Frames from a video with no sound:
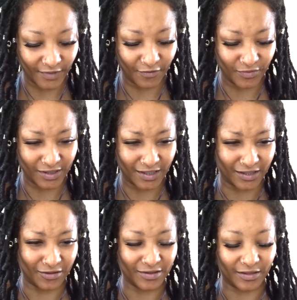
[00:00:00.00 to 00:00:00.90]
It was like,
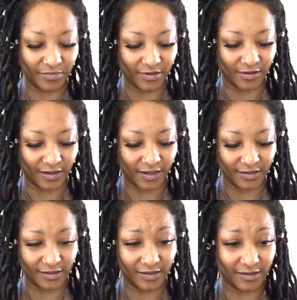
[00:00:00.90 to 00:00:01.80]
do you sleep with your
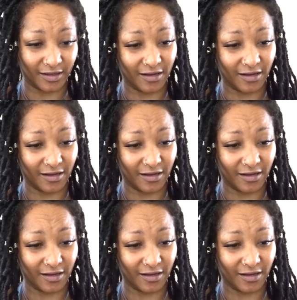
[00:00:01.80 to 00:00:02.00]
eyelashes?